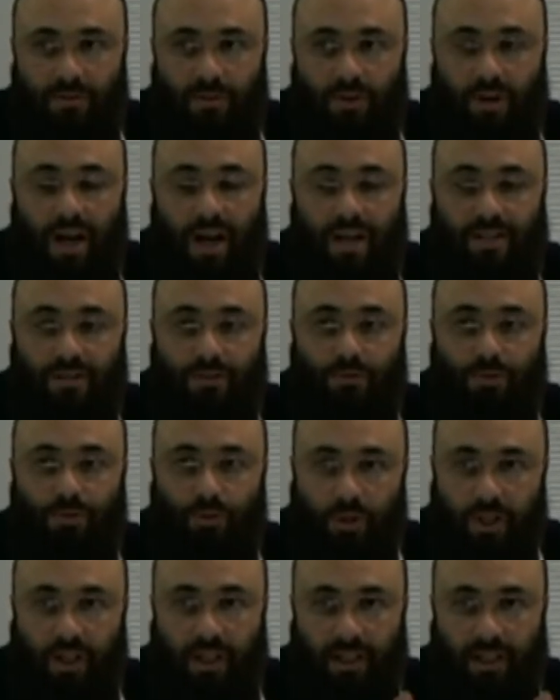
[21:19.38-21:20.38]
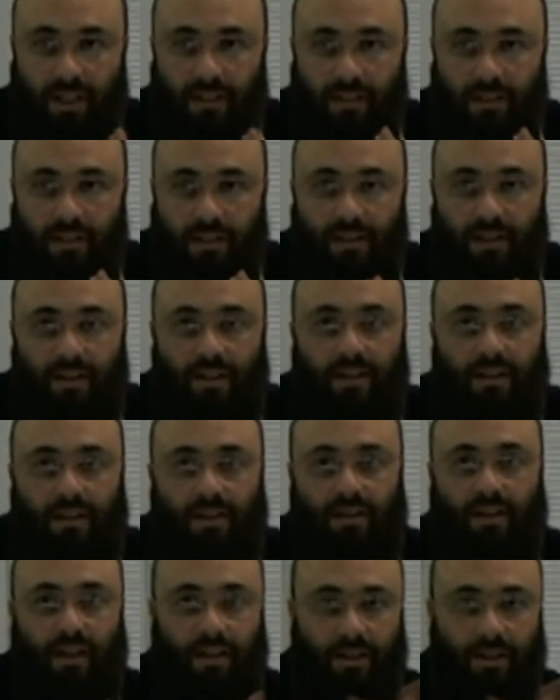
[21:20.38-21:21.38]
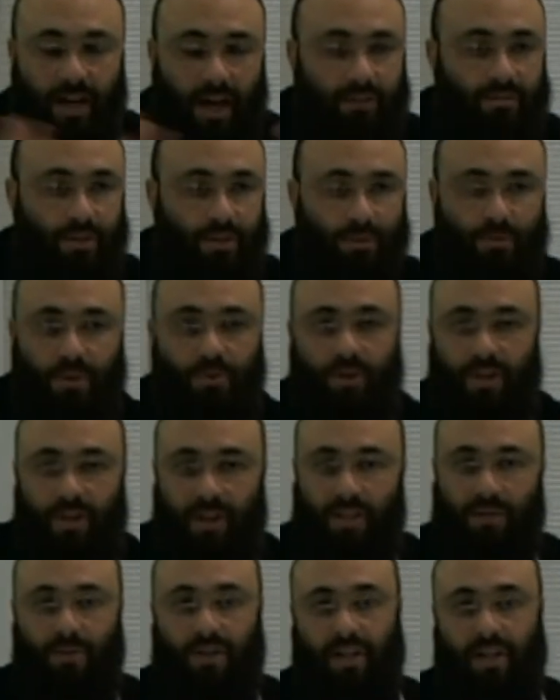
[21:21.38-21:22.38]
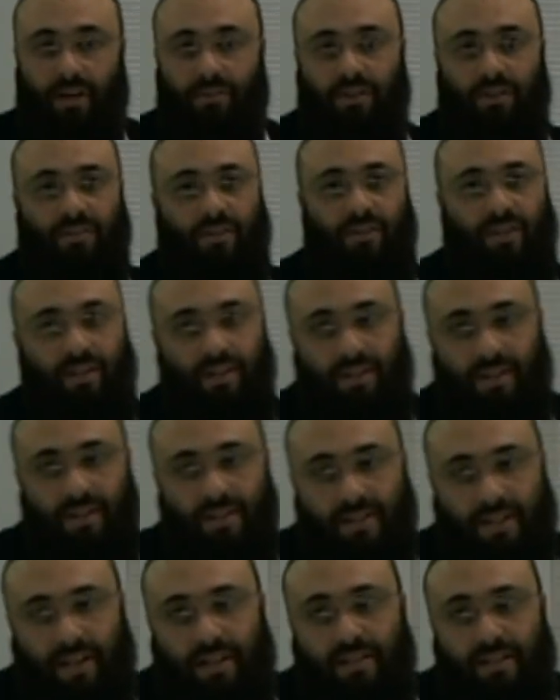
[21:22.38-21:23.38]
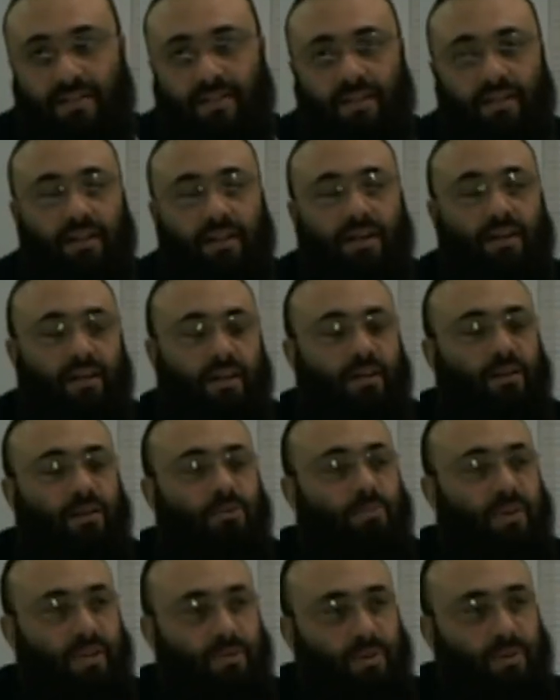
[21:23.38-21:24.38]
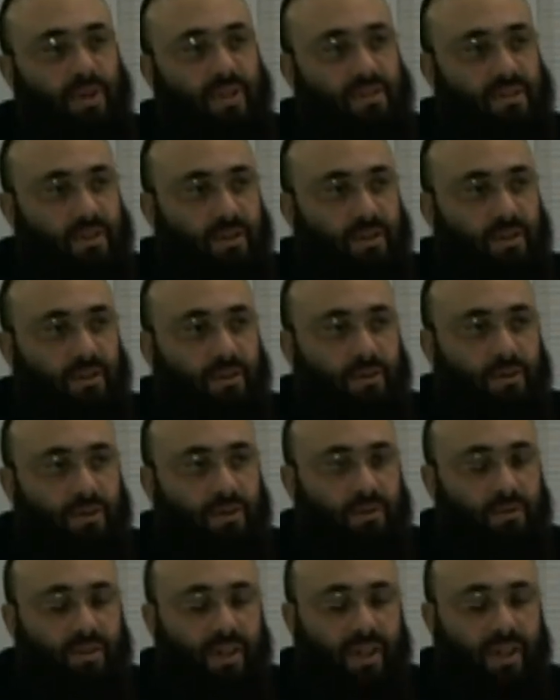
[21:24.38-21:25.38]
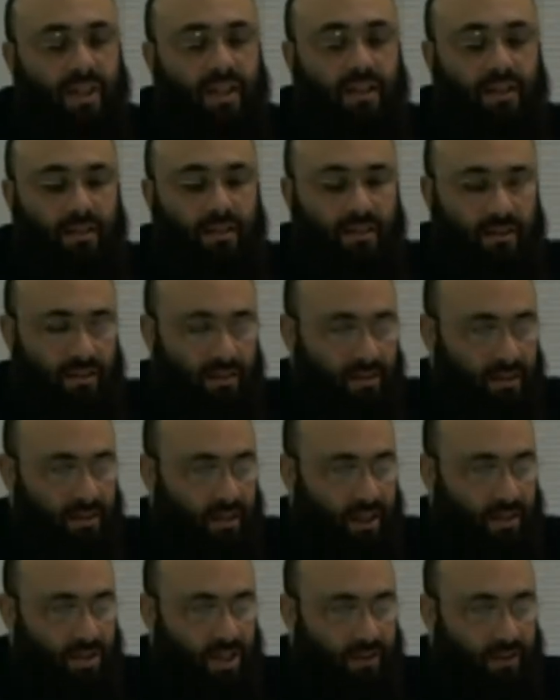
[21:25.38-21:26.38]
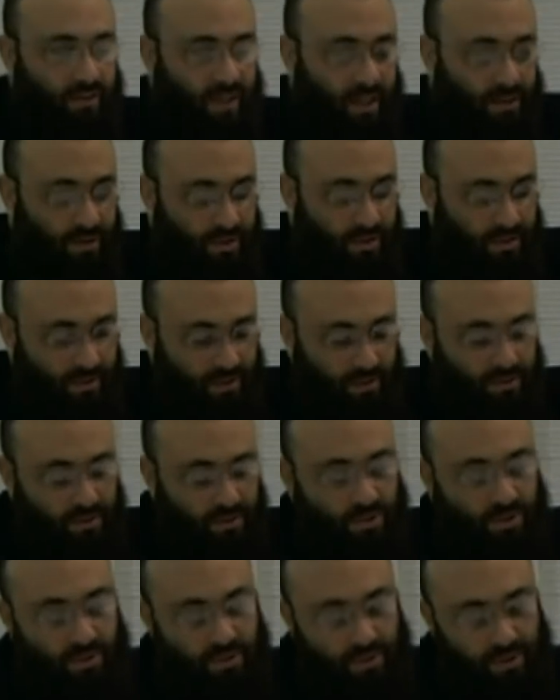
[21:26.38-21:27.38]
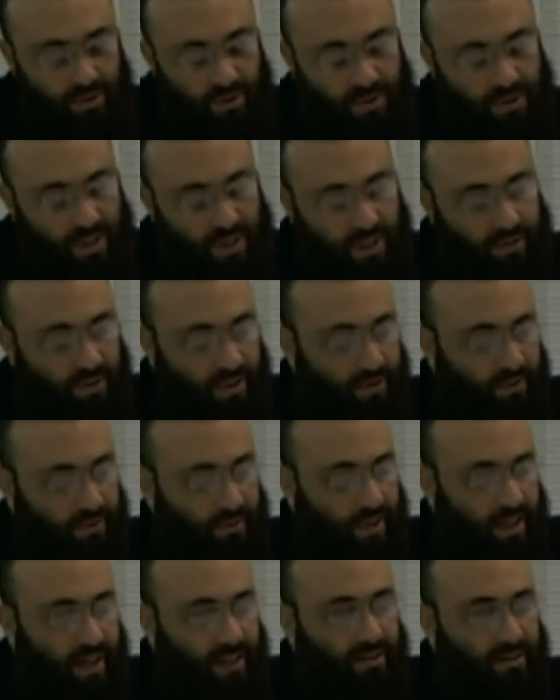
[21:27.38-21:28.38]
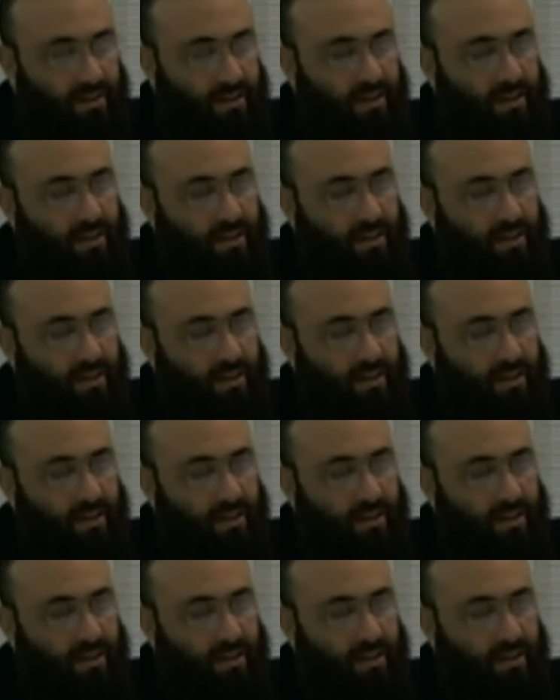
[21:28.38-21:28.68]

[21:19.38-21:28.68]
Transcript: cause of worry, and you have to be worried about everything in this case. But once you really achieve that true slavery of God,